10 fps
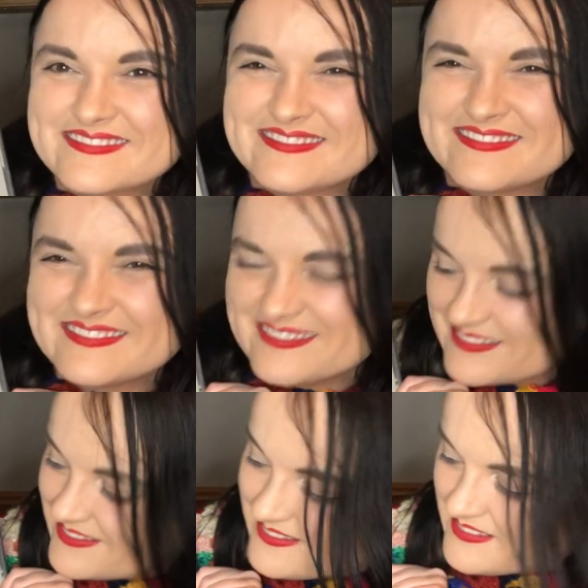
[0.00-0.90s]

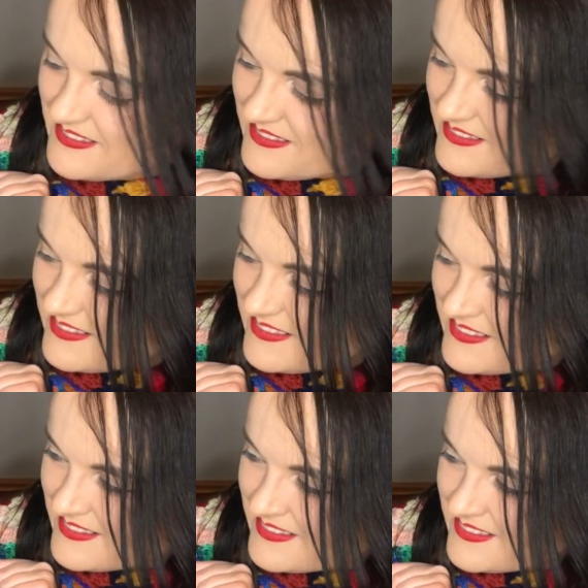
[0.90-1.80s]

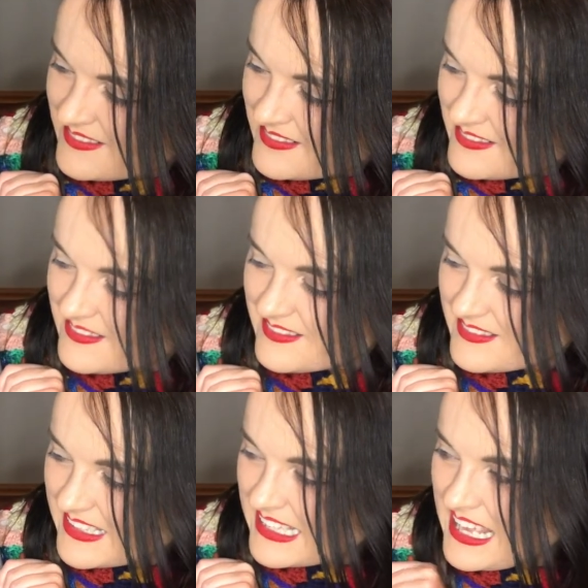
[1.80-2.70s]

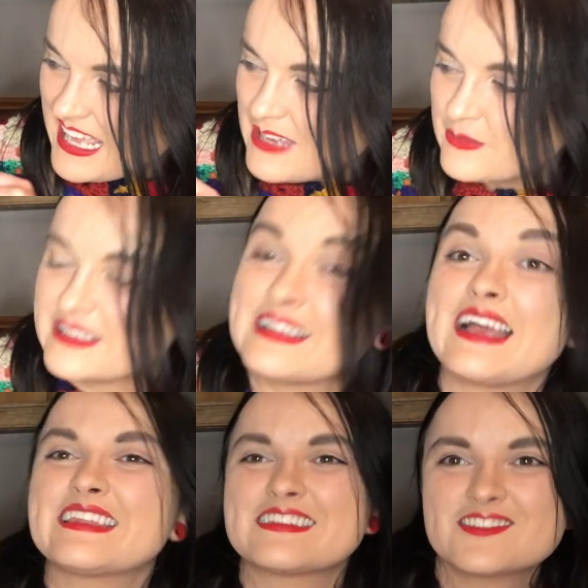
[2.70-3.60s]
the cat would
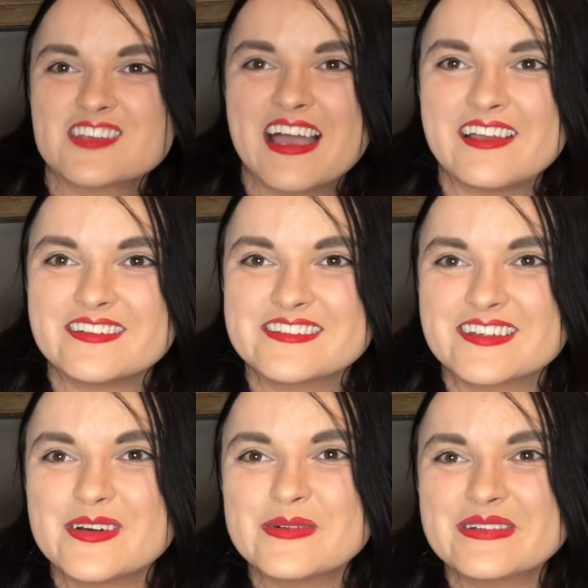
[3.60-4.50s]
like the child to
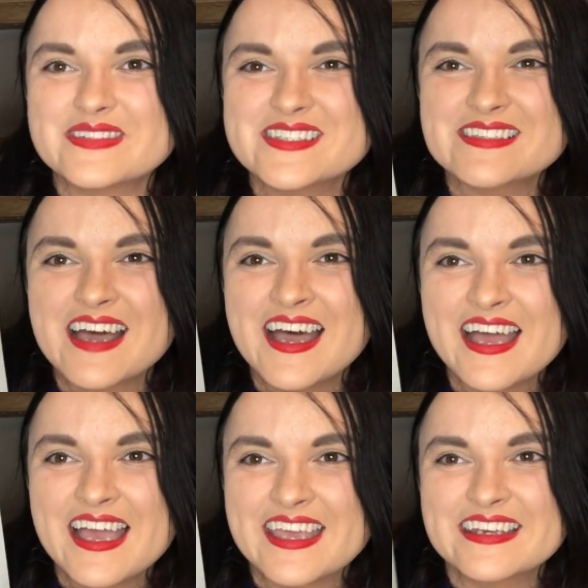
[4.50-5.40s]
go
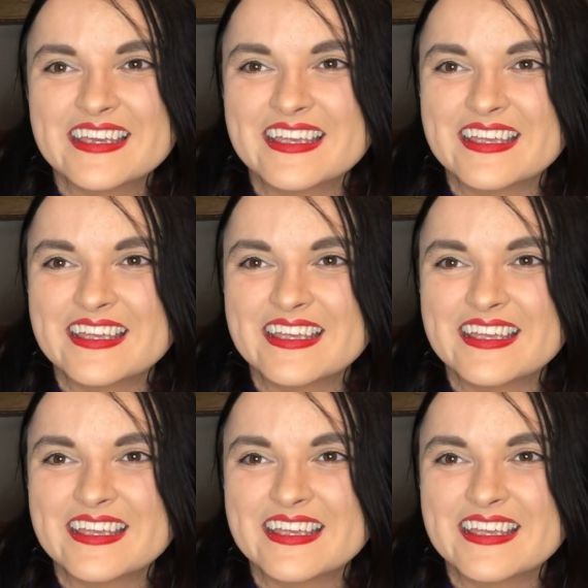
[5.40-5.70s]
outside.